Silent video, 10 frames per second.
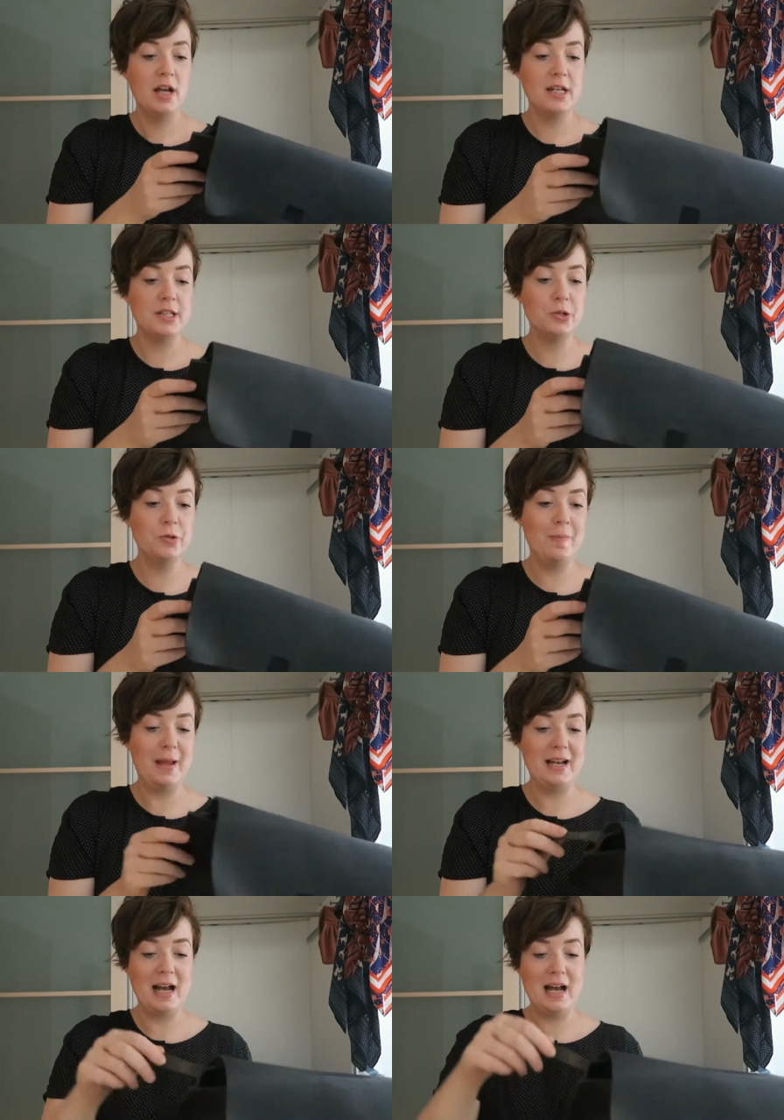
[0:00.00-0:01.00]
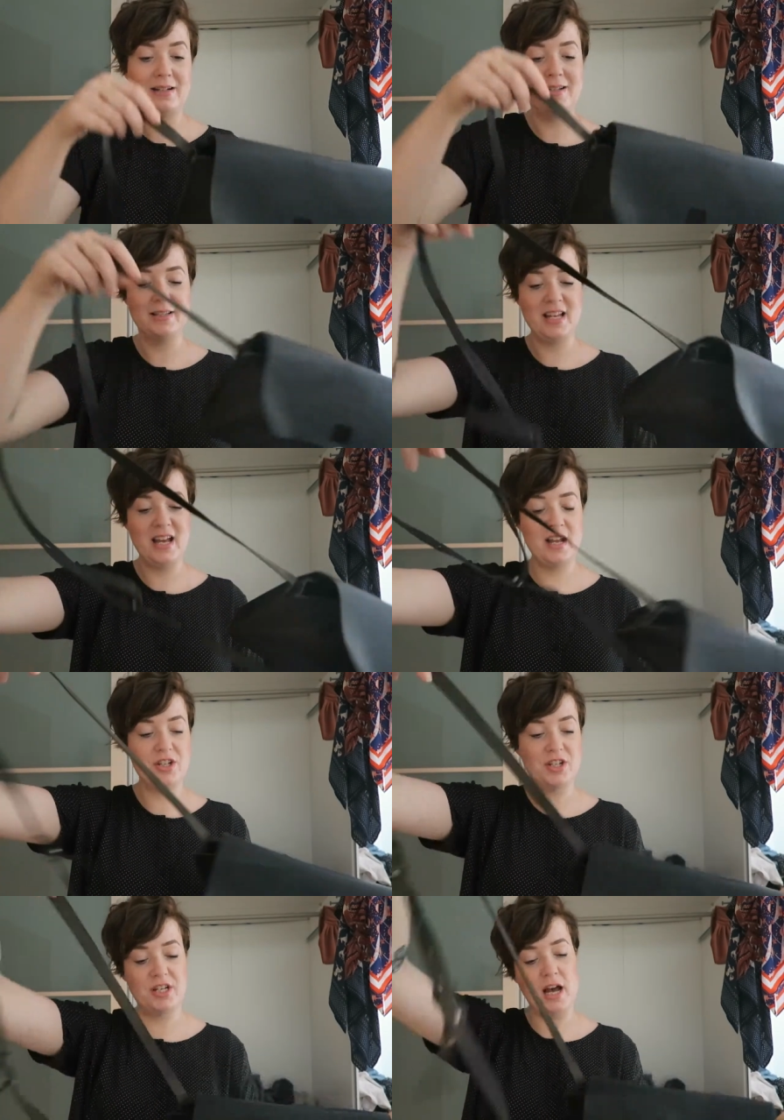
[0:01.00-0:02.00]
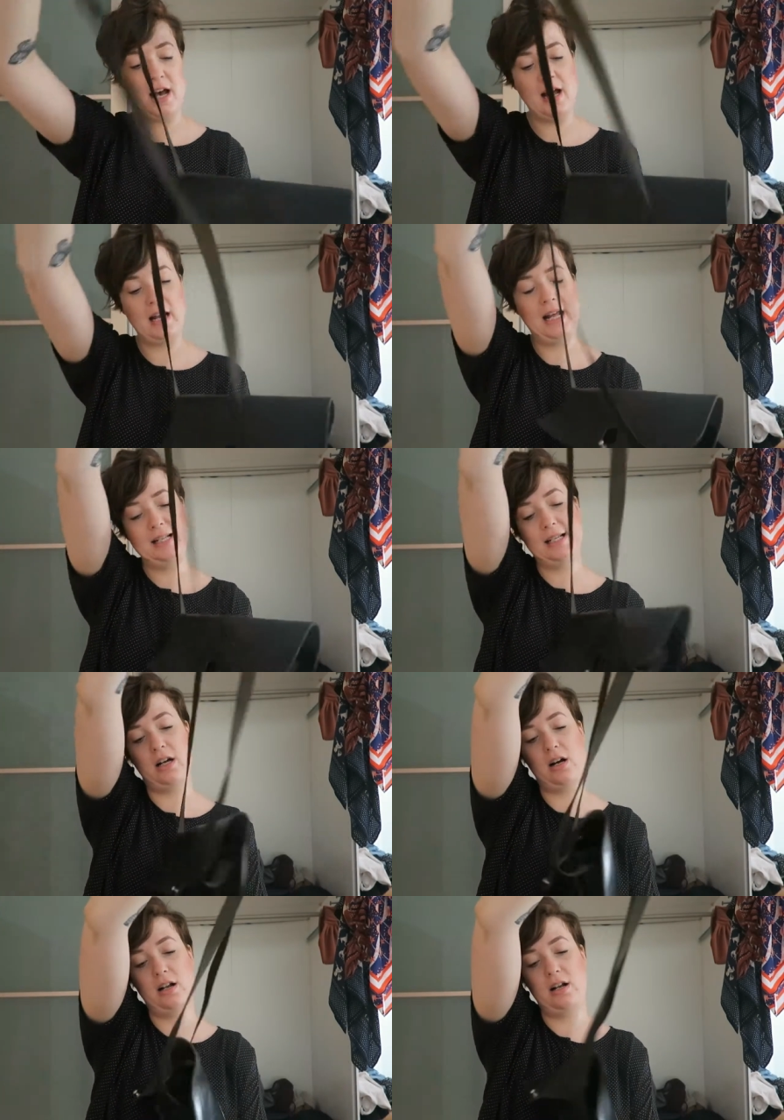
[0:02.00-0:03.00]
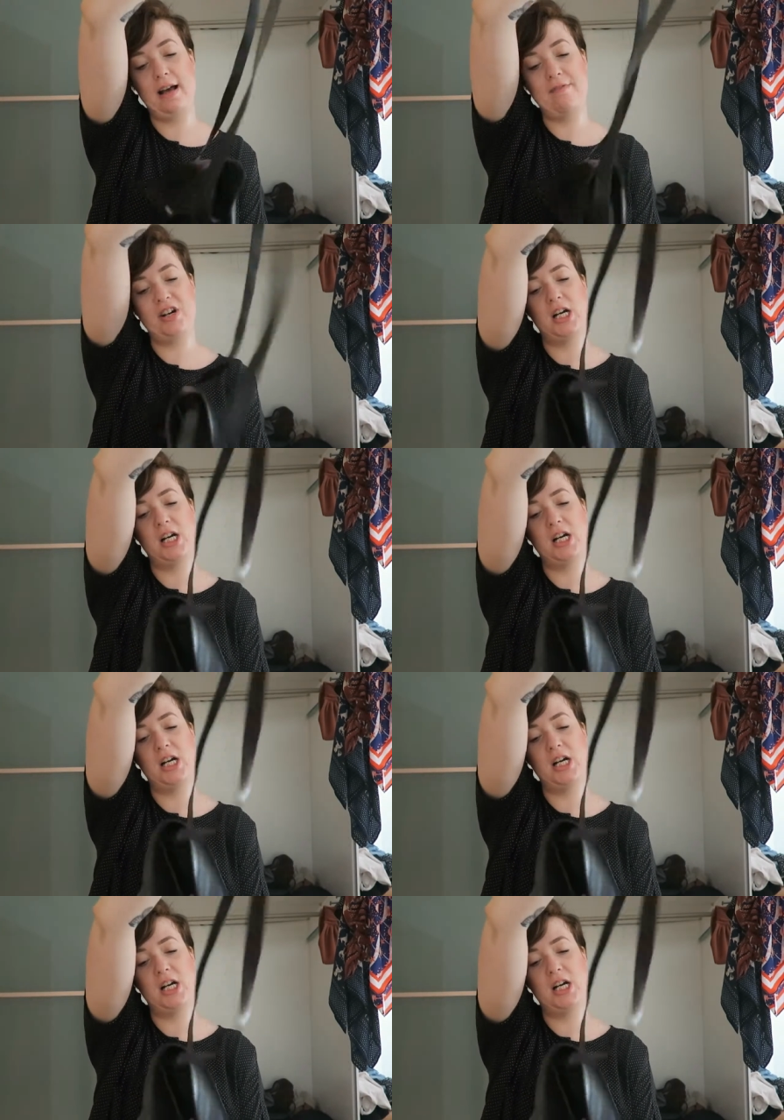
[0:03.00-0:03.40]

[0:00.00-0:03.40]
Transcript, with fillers: It's all been hand stitched and laser cut leather,